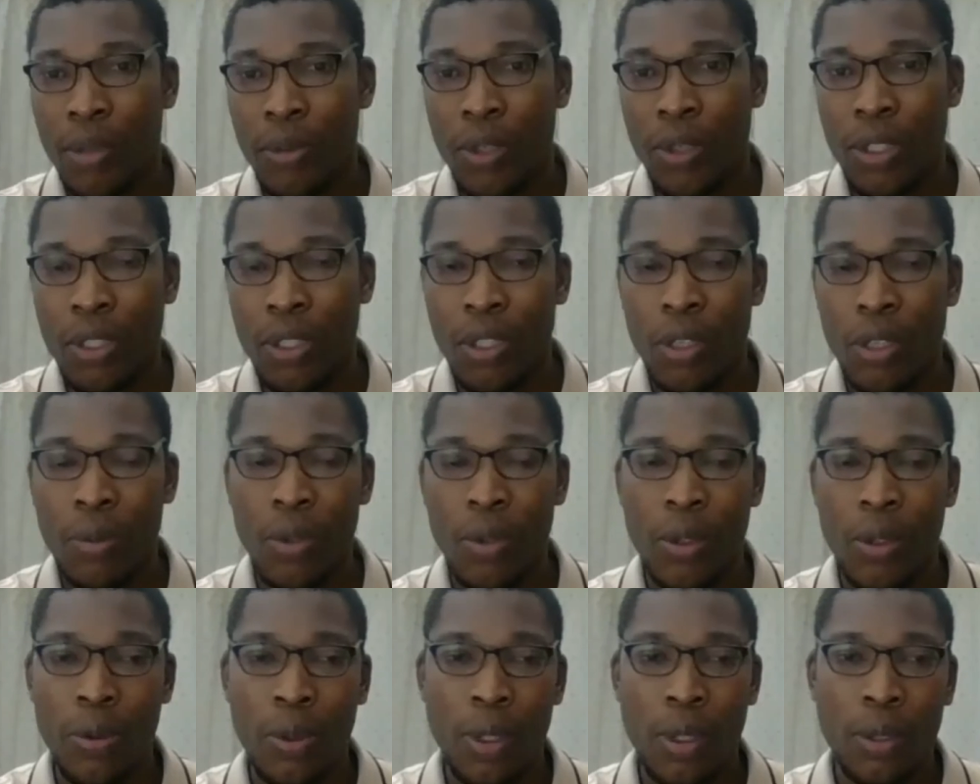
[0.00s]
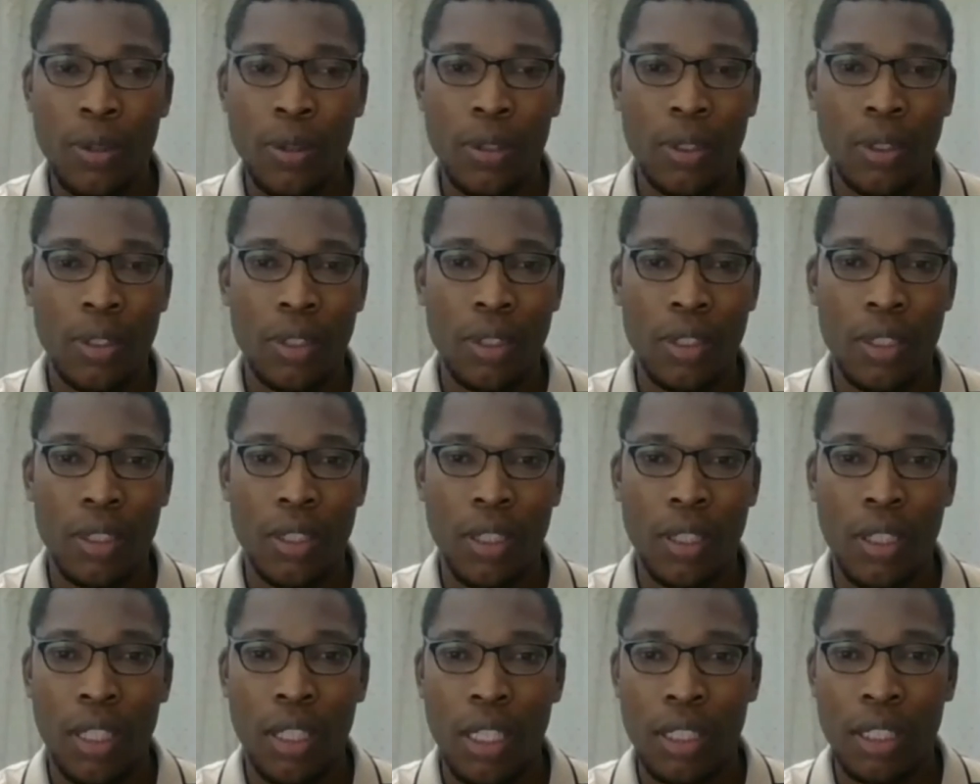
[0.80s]
use Commonwealth
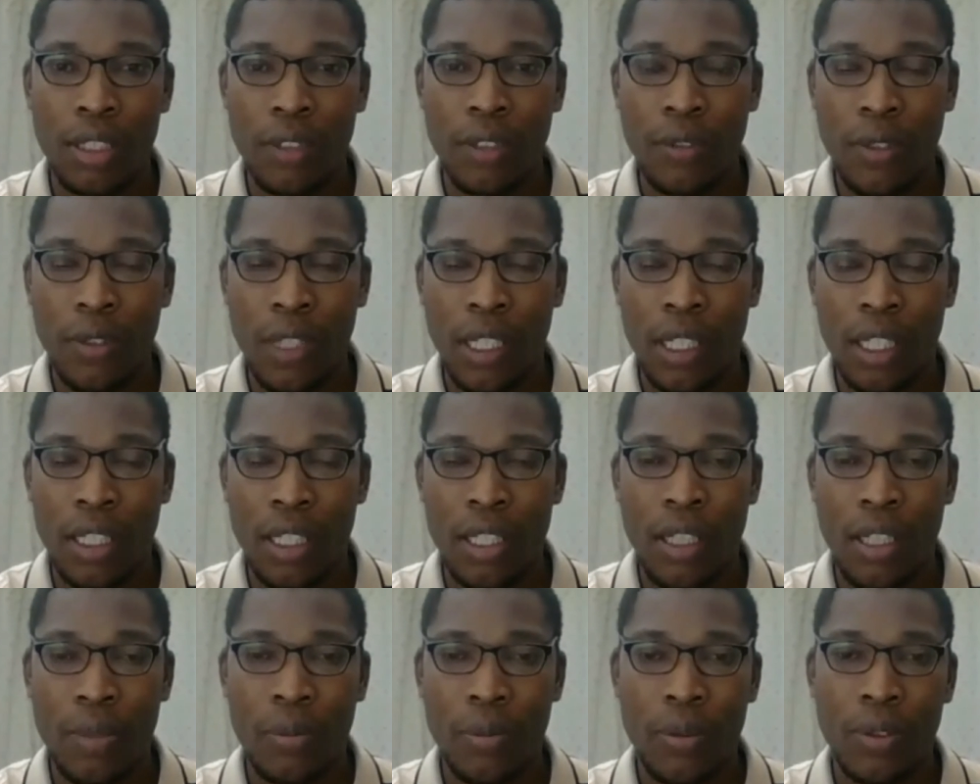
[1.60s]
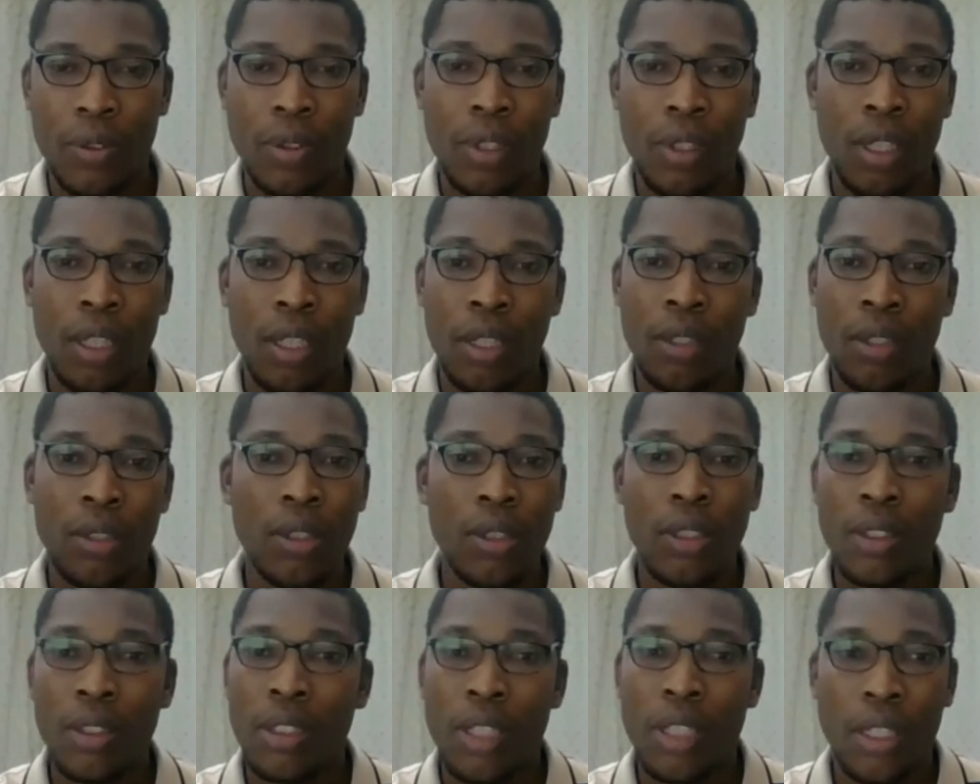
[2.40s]
Scholarship for an example. You go
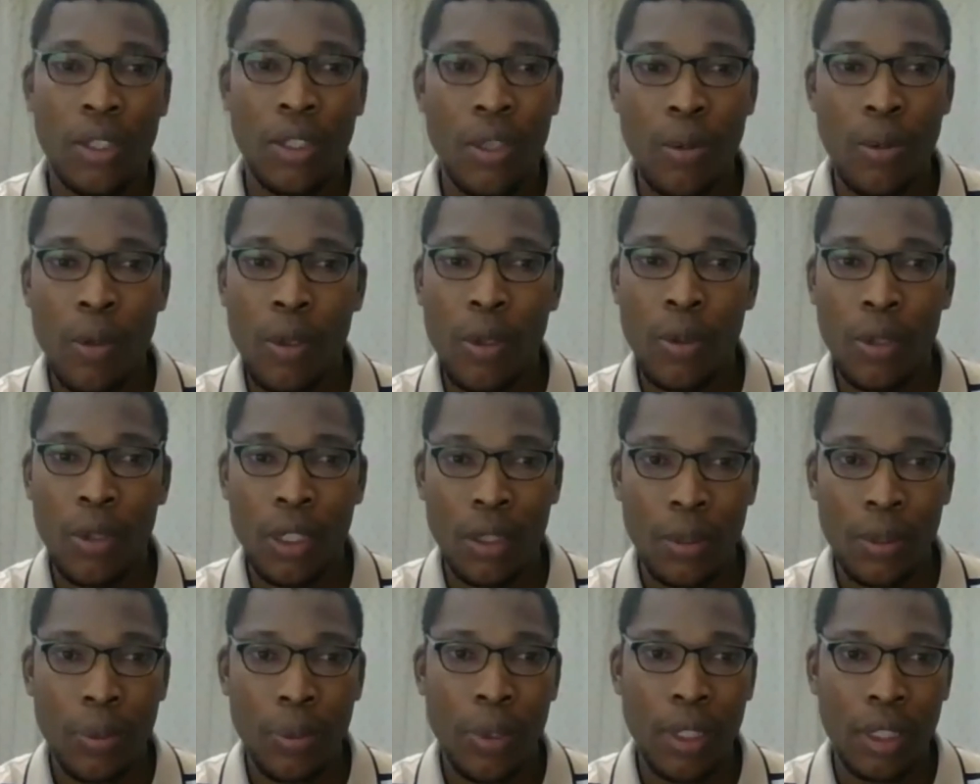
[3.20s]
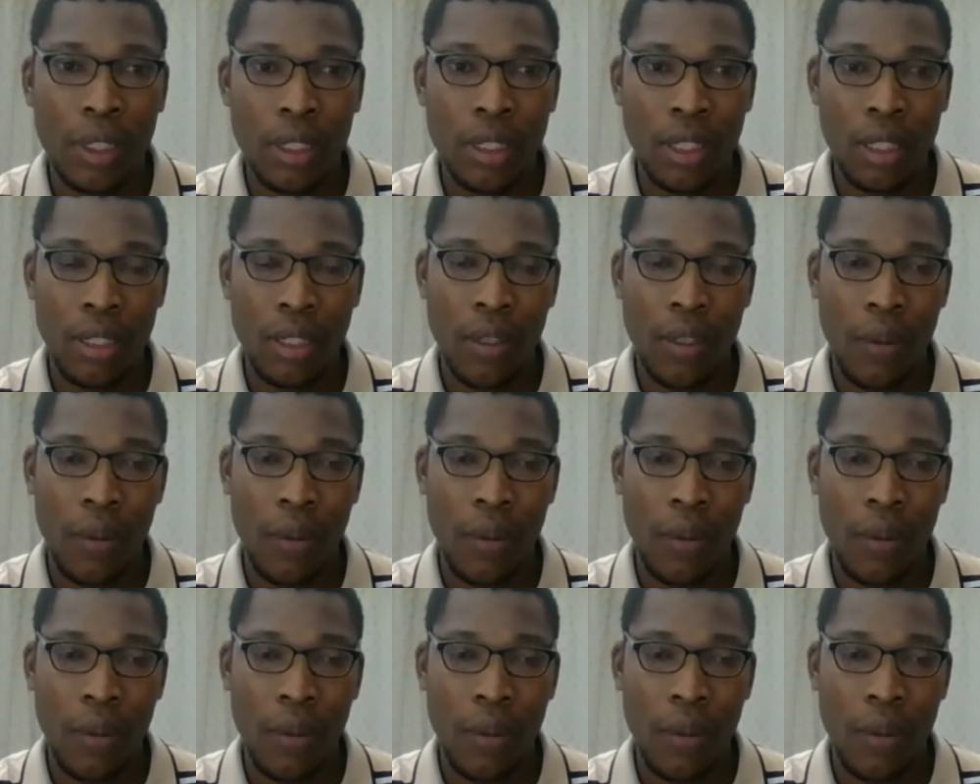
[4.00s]
to the Commonwealth page.